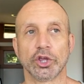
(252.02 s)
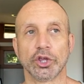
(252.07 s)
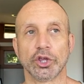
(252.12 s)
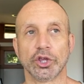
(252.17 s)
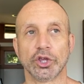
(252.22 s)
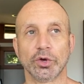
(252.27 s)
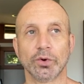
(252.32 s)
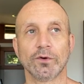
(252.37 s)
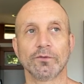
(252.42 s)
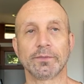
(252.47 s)

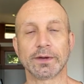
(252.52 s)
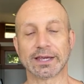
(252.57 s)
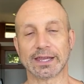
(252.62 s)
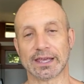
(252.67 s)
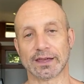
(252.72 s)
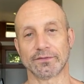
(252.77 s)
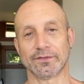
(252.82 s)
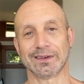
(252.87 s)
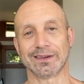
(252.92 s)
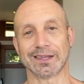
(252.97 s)
you have been
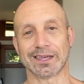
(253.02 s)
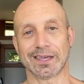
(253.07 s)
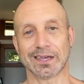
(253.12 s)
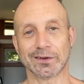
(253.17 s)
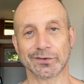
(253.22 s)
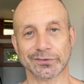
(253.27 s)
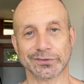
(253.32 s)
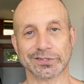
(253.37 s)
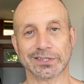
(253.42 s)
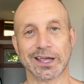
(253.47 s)
given
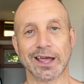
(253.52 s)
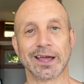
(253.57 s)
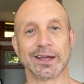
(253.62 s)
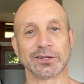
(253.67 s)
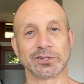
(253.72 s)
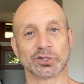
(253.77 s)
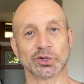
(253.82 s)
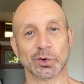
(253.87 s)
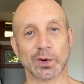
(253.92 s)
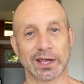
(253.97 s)
gifts
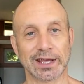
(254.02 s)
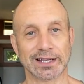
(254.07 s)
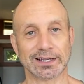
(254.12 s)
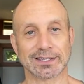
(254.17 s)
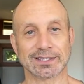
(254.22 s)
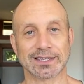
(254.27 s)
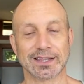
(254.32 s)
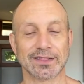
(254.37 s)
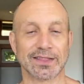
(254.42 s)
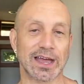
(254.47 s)
and
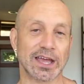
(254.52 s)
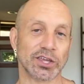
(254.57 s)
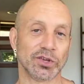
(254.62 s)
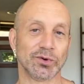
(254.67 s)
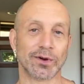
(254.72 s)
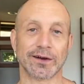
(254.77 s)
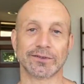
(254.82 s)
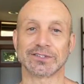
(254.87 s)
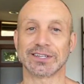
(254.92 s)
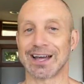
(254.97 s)
traits that you
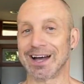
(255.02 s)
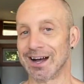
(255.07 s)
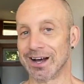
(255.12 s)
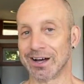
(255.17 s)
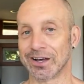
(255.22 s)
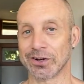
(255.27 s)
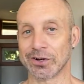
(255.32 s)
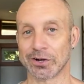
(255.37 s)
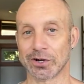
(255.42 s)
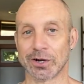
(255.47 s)
have to
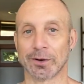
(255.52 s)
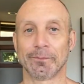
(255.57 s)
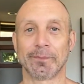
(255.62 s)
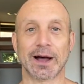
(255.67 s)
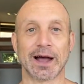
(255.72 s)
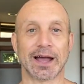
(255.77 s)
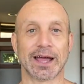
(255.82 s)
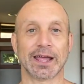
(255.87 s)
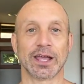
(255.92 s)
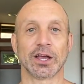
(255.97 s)
honor
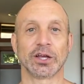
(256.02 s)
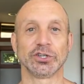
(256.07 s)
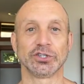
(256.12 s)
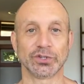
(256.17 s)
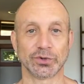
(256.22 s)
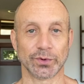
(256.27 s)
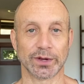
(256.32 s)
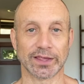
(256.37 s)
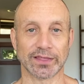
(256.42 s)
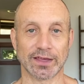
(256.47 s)
by
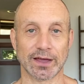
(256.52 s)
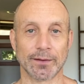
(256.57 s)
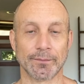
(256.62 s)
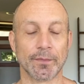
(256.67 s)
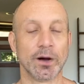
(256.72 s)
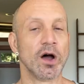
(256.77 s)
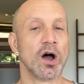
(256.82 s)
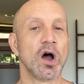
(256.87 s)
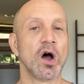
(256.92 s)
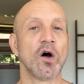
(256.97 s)
doing
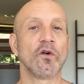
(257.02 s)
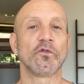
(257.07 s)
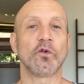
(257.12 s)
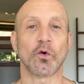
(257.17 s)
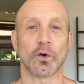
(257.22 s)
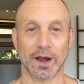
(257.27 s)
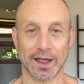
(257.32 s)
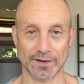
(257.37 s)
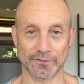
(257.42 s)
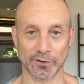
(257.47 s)
them
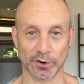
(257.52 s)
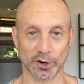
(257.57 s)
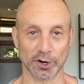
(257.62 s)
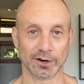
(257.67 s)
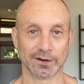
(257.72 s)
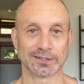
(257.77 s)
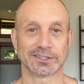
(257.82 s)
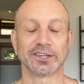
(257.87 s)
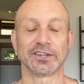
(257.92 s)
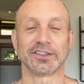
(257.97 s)
forever,
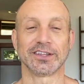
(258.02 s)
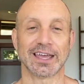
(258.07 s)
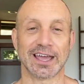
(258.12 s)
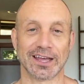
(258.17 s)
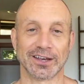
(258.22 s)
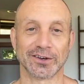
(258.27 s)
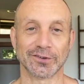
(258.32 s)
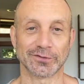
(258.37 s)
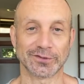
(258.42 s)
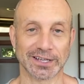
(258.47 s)
till the
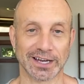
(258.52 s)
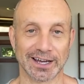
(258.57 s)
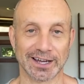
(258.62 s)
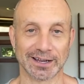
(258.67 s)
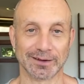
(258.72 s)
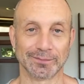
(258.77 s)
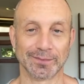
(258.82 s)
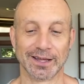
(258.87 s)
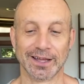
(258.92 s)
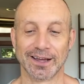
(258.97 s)
end of
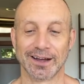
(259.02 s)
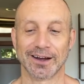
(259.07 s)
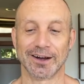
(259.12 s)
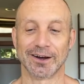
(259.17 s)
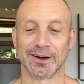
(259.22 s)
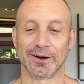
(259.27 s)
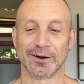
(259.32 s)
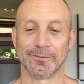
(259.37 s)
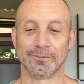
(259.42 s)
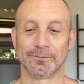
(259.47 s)
time.
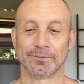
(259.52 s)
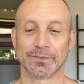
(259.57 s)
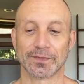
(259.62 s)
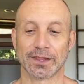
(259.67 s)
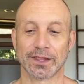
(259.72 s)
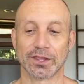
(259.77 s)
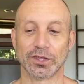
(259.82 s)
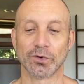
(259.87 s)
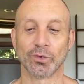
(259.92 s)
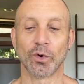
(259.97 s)

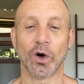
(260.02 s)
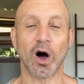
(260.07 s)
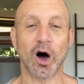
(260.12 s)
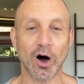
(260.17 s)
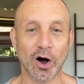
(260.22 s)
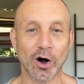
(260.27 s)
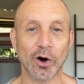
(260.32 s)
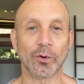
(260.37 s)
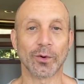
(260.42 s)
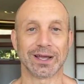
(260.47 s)
You will
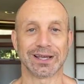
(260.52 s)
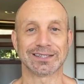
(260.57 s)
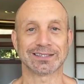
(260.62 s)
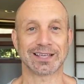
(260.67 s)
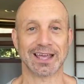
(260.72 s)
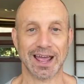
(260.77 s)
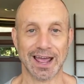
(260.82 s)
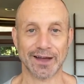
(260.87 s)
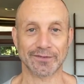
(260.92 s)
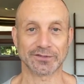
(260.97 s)
always
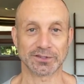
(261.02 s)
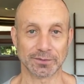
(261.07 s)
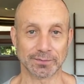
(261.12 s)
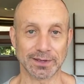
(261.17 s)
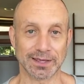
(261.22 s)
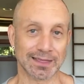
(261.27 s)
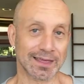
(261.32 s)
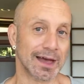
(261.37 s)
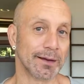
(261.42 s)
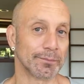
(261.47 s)
have to
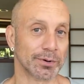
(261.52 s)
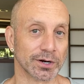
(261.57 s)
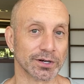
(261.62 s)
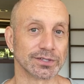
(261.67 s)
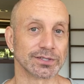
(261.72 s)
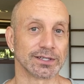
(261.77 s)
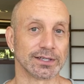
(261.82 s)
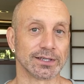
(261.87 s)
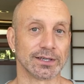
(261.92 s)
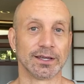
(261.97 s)
be that
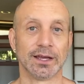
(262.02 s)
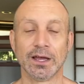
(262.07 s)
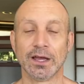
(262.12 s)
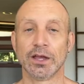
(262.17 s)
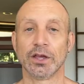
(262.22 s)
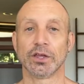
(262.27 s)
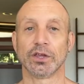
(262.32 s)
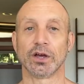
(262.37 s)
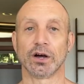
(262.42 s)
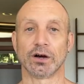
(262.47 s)
person.
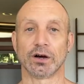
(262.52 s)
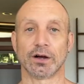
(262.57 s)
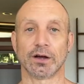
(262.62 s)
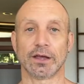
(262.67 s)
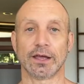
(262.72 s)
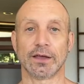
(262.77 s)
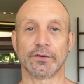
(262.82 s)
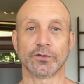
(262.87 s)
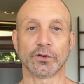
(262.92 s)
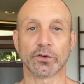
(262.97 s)

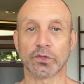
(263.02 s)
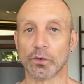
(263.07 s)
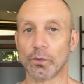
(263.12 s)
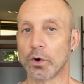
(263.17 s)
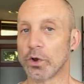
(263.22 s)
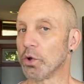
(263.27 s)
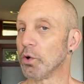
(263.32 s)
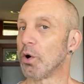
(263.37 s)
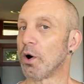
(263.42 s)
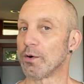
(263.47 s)
If you're the
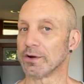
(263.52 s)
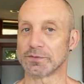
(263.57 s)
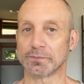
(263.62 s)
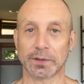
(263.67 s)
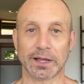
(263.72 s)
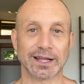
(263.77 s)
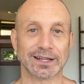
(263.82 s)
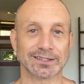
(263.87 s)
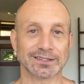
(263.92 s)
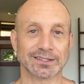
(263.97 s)
one who always
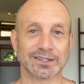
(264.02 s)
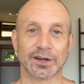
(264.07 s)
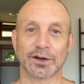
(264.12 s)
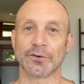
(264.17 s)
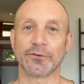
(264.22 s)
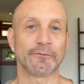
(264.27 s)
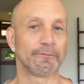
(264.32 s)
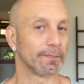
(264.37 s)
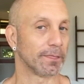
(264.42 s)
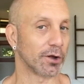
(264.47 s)
plans
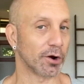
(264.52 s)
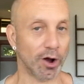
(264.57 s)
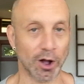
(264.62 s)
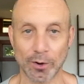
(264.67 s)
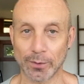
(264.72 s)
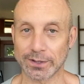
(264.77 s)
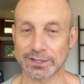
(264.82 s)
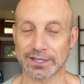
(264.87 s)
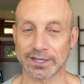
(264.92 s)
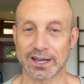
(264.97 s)
stuff, you're
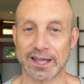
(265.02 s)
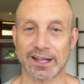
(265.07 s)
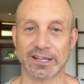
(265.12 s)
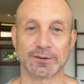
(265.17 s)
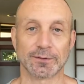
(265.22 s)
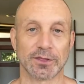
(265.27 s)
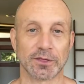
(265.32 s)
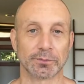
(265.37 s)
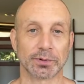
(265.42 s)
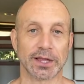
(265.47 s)
always going to have
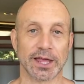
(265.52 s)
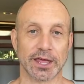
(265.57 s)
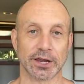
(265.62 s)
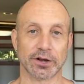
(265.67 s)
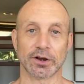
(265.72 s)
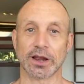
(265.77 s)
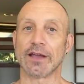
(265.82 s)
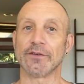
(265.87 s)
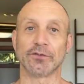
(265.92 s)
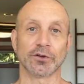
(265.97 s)
to be the
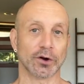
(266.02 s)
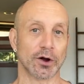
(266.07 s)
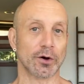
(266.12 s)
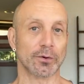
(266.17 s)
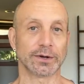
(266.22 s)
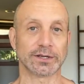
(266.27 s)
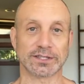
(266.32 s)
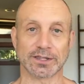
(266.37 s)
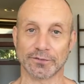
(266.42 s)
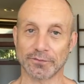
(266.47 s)
planner. If you're
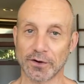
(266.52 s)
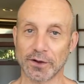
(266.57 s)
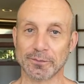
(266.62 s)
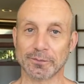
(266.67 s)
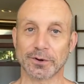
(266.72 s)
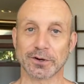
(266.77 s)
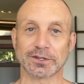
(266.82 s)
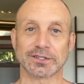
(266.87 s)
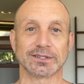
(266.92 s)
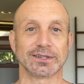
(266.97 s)
always the fun
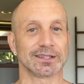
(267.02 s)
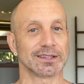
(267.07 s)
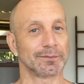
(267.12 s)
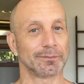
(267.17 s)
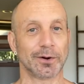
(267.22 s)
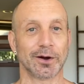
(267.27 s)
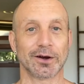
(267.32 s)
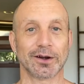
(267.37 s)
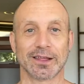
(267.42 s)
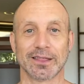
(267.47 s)
person at the
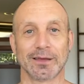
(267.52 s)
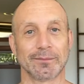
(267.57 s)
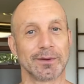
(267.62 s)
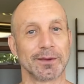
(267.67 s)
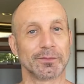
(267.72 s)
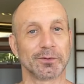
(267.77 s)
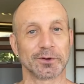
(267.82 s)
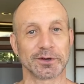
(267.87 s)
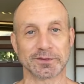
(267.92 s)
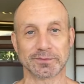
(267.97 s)
party that
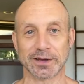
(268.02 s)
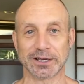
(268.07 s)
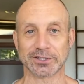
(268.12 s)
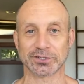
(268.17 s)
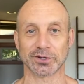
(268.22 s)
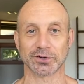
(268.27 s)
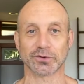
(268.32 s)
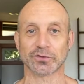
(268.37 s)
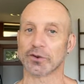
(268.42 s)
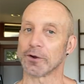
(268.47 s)
people expect
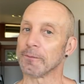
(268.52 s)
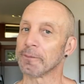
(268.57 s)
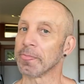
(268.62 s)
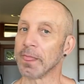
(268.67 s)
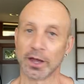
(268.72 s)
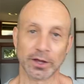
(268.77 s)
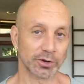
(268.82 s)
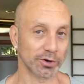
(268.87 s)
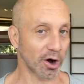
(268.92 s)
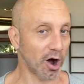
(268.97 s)
jokes from,
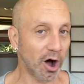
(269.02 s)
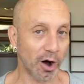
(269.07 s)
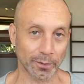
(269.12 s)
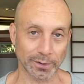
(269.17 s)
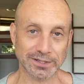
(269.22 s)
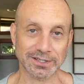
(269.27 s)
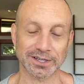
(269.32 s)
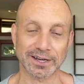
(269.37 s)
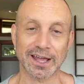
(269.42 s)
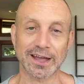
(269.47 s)
you're
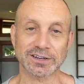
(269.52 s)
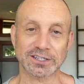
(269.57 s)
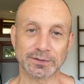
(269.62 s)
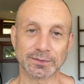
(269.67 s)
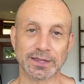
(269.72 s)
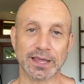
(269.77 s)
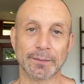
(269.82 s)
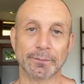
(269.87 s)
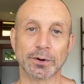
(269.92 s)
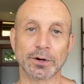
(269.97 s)
always going to have to
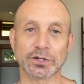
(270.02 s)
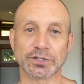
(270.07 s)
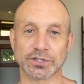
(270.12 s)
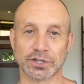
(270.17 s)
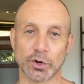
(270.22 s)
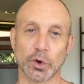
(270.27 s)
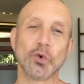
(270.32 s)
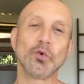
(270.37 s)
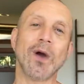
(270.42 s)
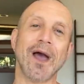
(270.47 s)
be that
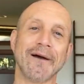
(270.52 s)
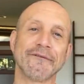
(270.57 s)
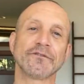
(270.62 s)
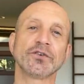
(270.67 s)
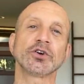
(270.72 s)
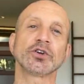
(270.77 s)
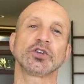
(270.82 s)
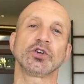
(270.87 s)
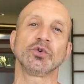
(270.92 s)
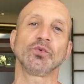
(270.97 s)
person.
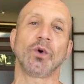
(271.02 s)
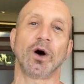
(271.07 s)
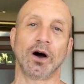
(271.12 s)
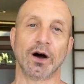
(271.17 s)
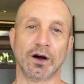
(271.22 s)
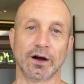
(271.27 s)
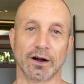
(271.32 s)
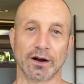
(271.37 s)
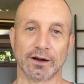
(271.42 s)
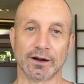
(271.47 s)
Whoever you
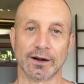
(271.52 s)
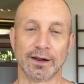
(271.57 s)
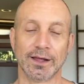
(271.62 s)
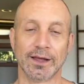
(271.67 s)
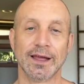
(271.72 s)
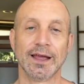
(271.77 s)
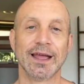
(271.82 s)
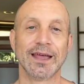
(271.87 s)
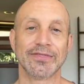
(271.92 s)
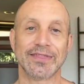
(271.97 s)
are,
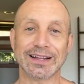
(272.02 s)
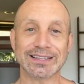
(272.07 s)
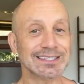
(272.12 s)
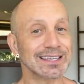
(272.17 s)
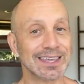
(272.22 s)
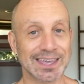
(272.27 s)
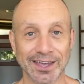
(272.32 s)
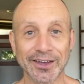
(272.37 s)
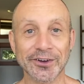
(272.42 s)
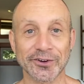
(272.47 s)
that's a
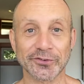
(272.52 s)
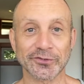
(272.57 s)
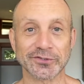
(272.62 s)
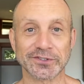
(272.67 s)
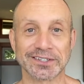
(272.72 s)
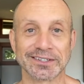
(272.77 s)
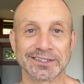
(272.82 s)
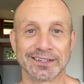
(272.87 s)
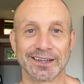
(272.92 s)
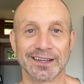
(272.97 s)

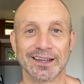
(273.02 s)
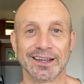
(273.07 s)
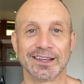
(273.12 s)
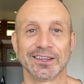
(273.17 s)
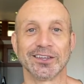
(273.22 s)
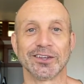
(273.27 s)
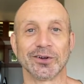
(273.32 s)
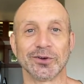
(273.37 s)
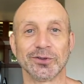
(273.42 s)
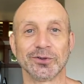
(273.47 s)
gift.
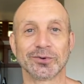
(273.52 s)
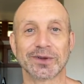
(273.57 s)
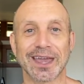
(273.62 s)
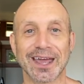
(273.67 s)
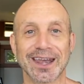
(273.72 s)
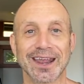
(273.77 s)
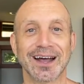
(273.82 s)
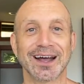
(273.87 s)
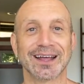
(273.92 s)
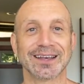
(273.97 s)
You
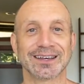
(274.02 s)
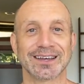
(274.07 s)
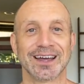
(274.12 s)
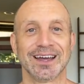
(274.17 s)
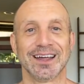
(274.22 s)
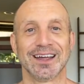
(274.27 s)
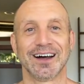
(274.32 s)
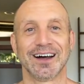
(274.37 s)
cannot